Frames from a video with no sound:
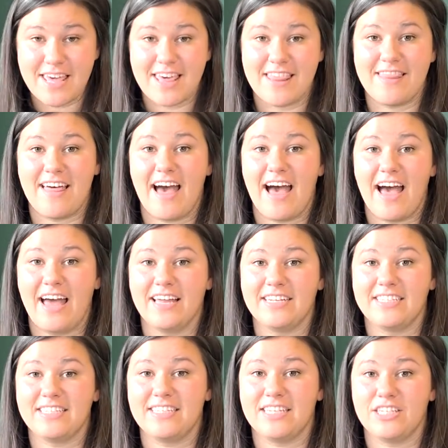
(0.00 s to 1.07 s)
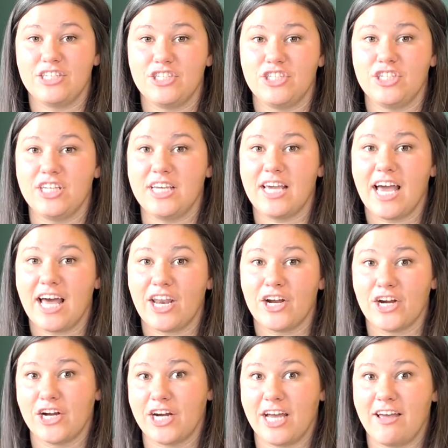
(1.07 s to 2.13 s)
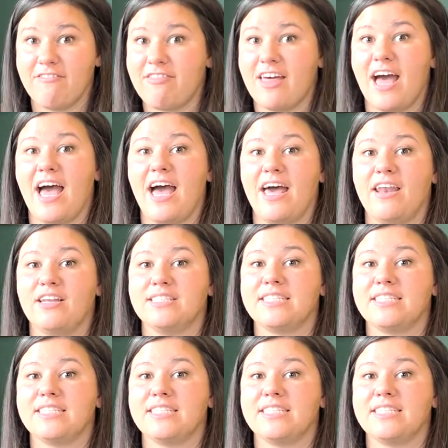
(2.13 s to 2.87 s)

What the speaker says: that she had heard of that had